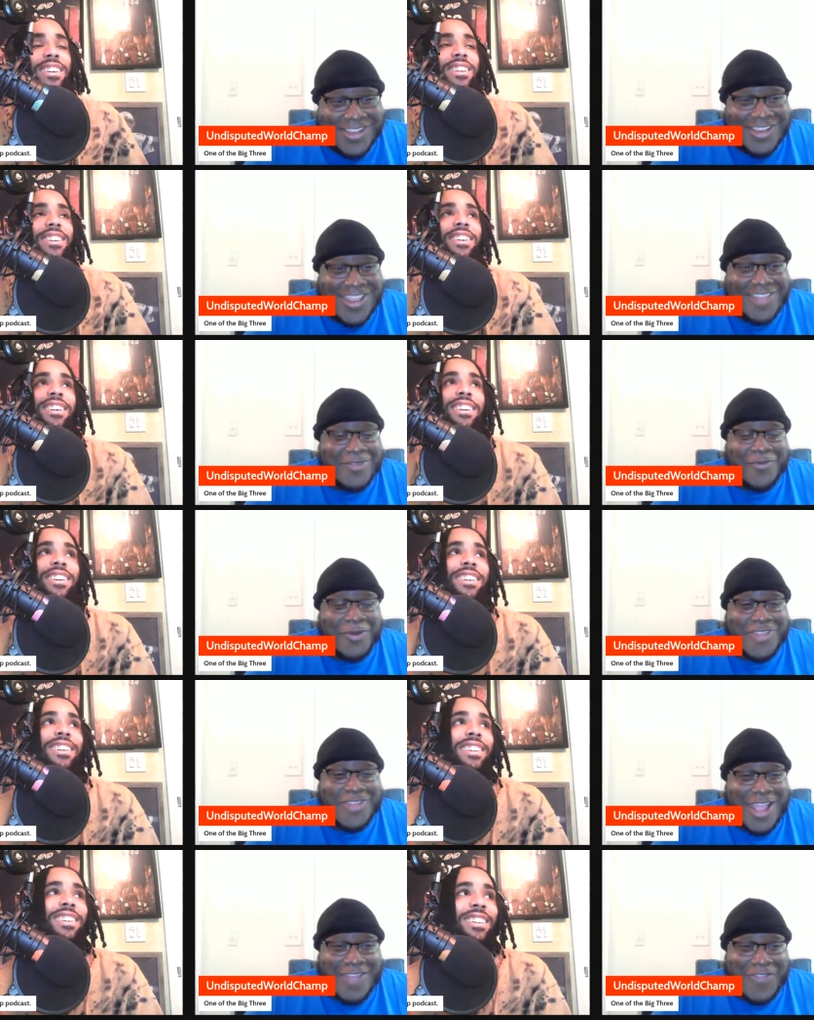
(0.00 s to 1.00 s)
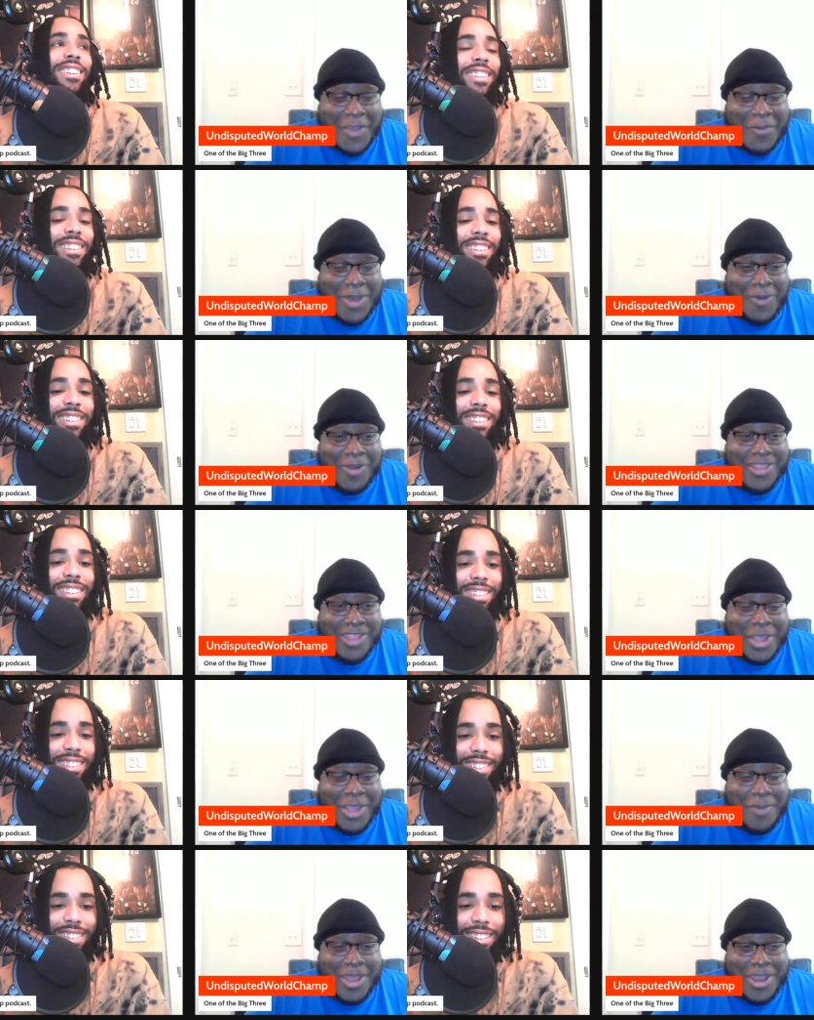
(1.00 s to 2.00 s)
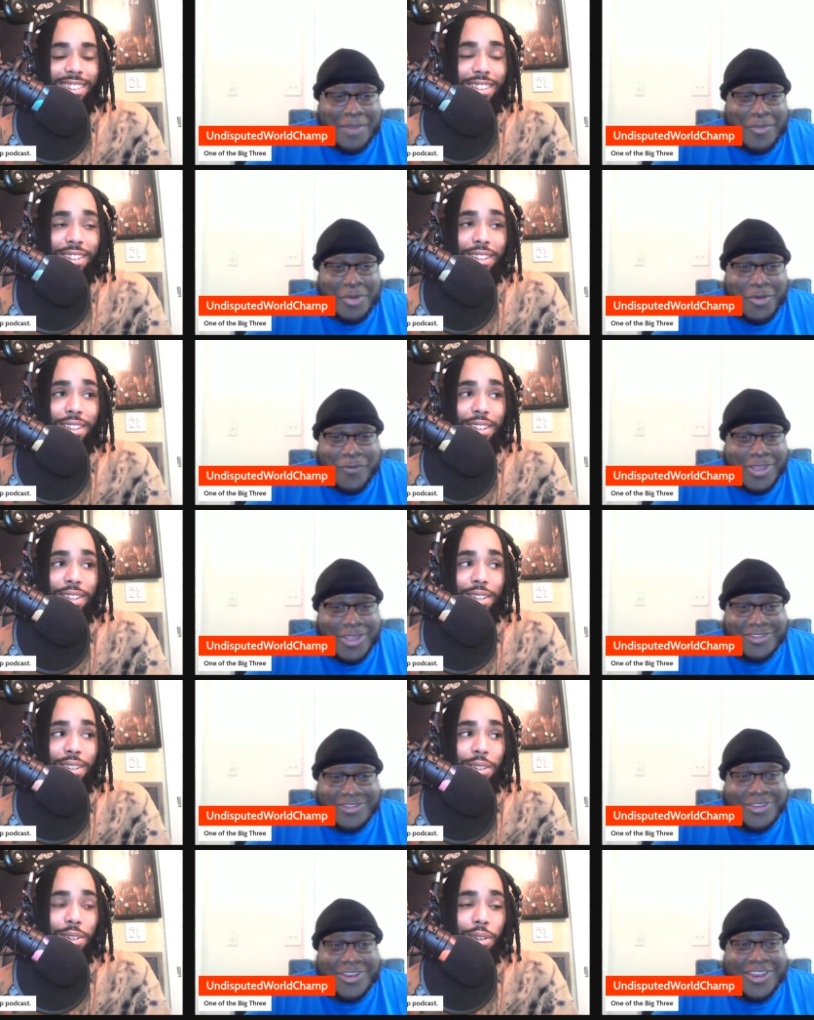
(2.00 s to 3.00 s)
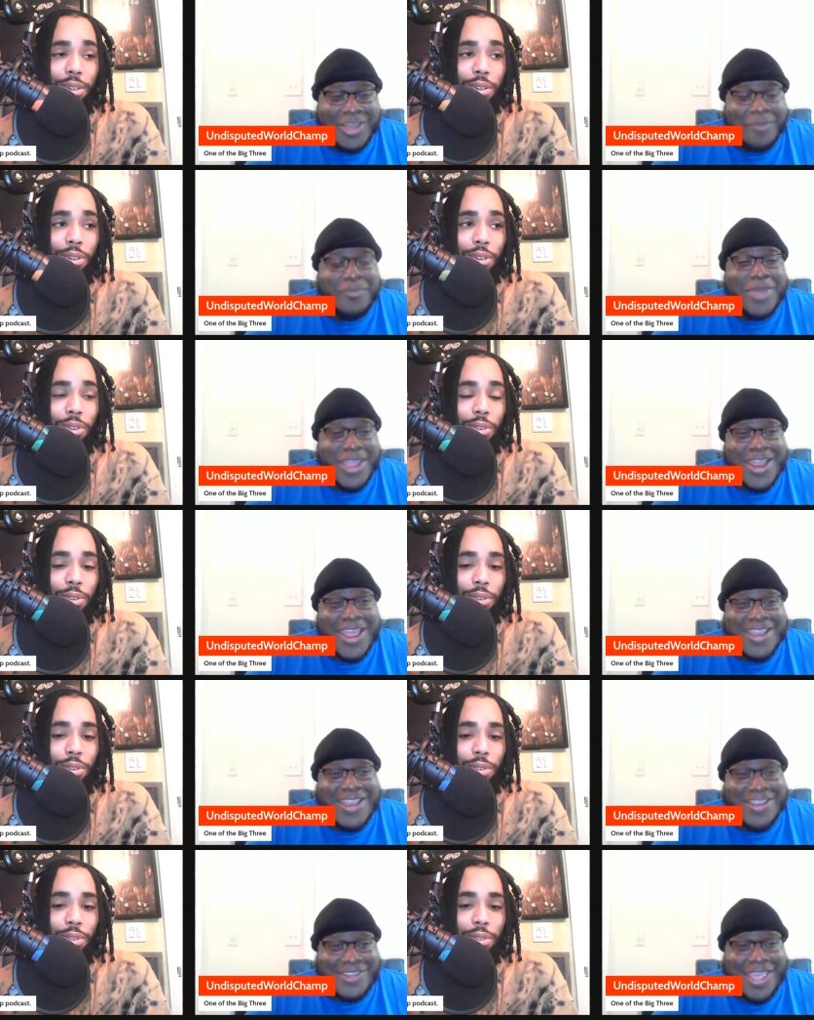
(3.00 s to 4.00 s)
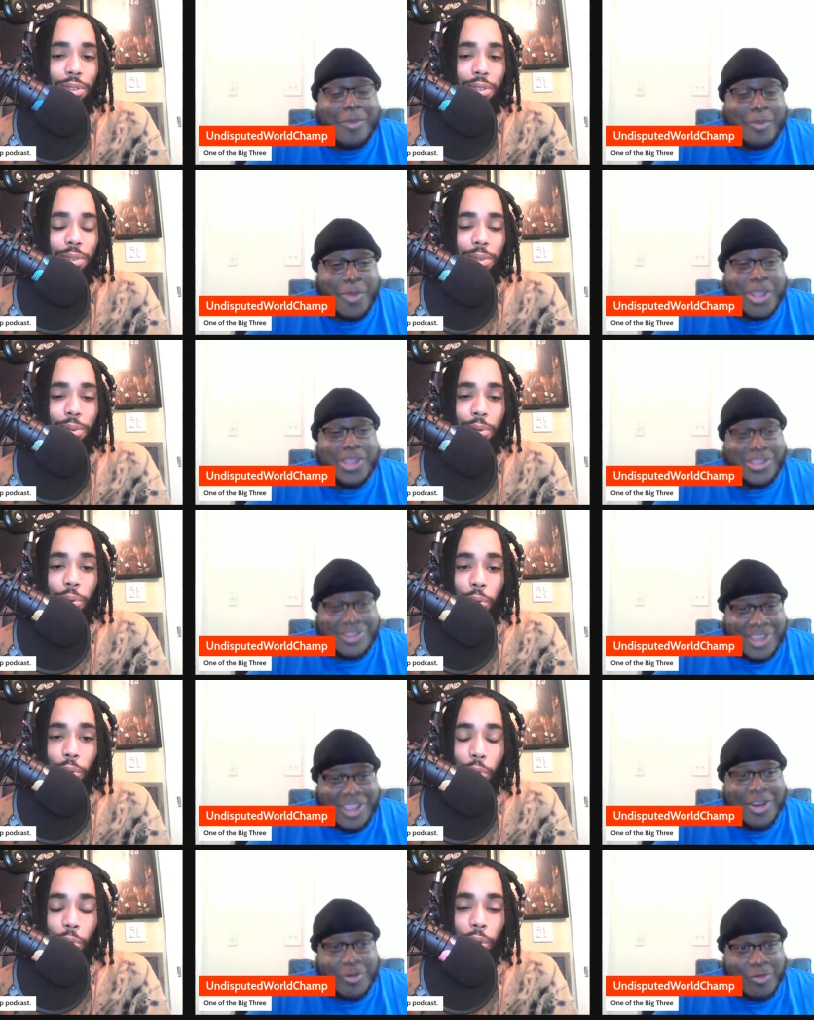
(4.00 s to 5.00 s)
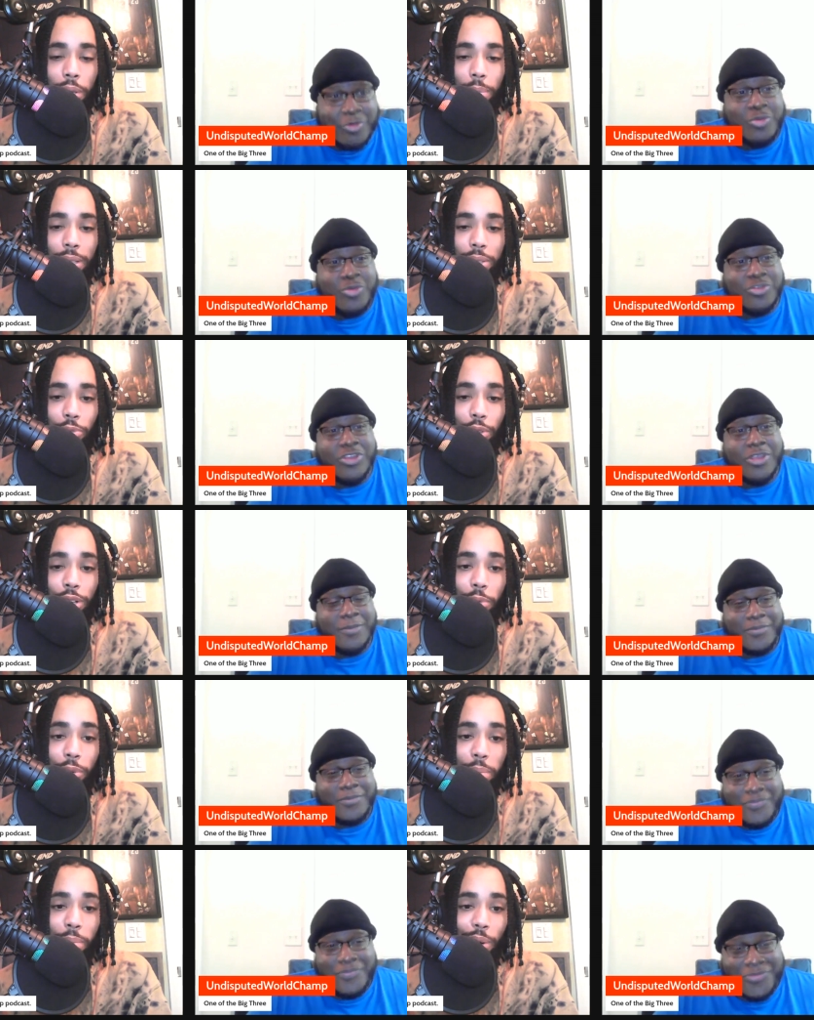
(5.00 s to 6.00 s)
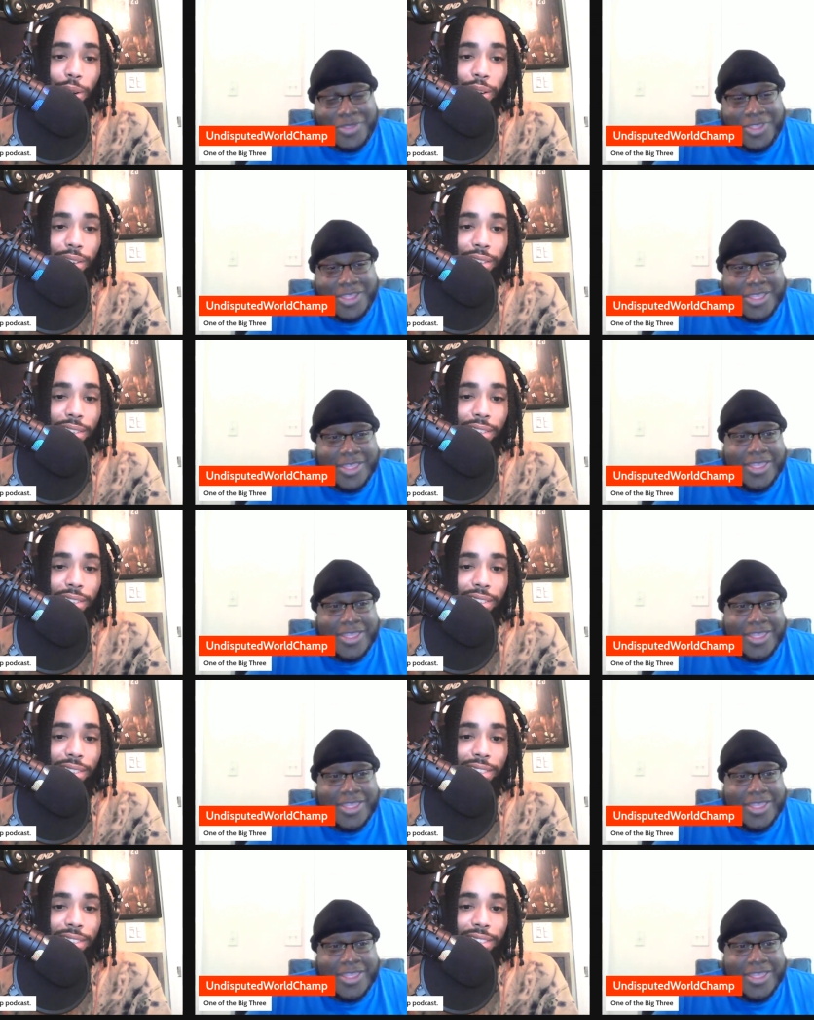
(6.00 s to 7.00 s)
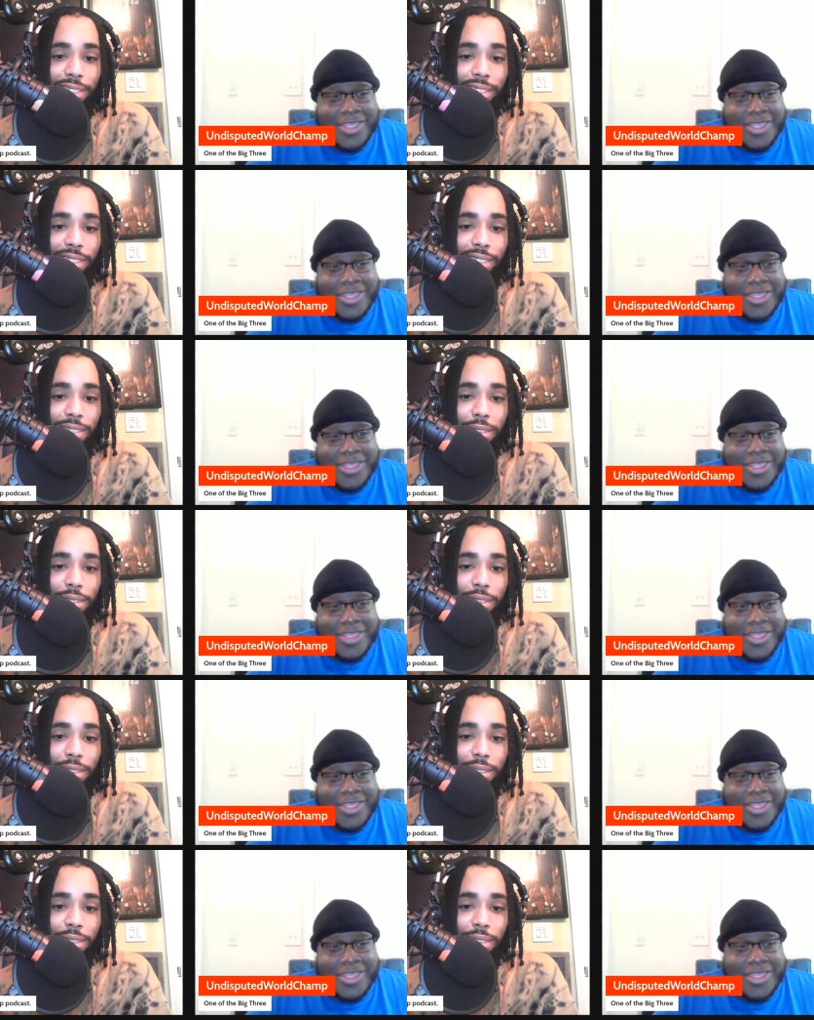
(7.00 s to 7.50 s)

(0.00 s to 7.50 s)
Speaker 1: that's the first thing I think about when I think about that movie is him being at that table with Terry Crews. What about
Speaker 2: the runaway part? You